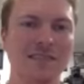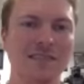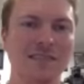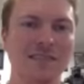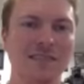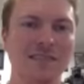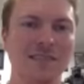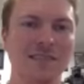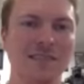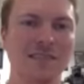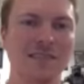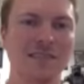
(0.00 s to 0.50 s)

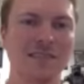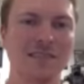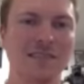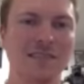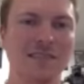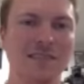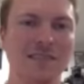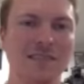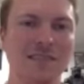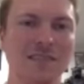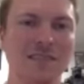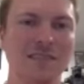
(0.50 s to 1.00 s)

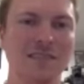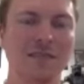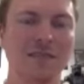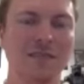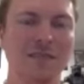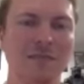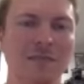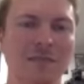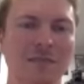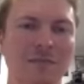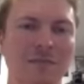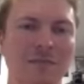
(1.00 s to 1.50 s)

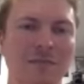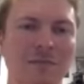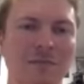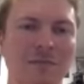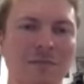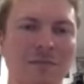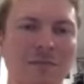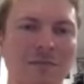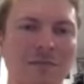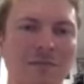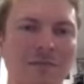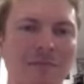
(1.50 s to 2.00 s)

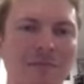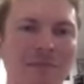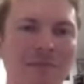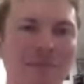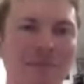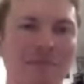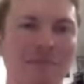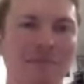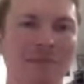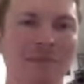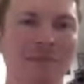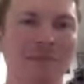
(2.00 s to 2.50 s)

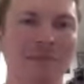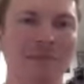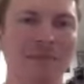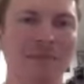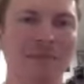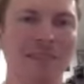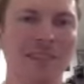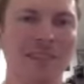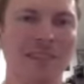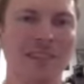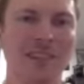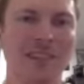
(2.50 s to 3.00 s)

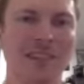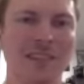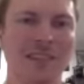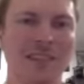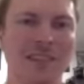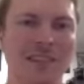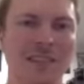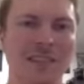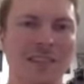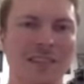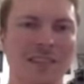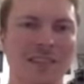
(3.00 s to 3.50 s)

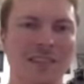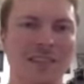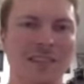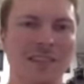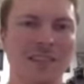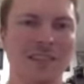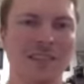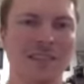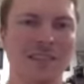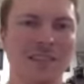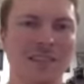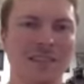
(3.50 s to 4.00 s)

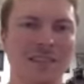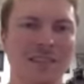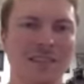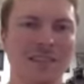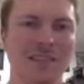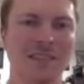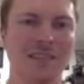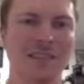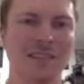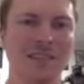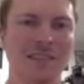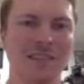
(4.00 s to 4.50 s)

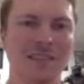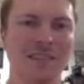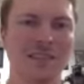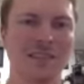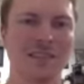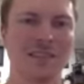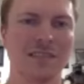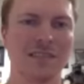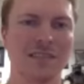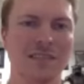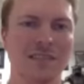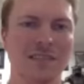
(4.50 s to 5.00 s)

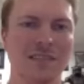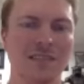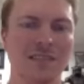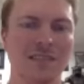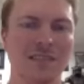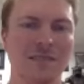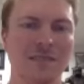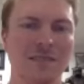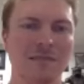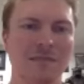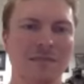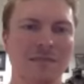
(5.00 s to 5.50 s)

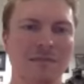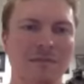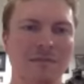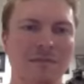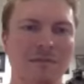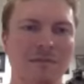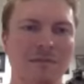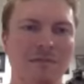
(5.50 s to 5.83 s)
(not speaking)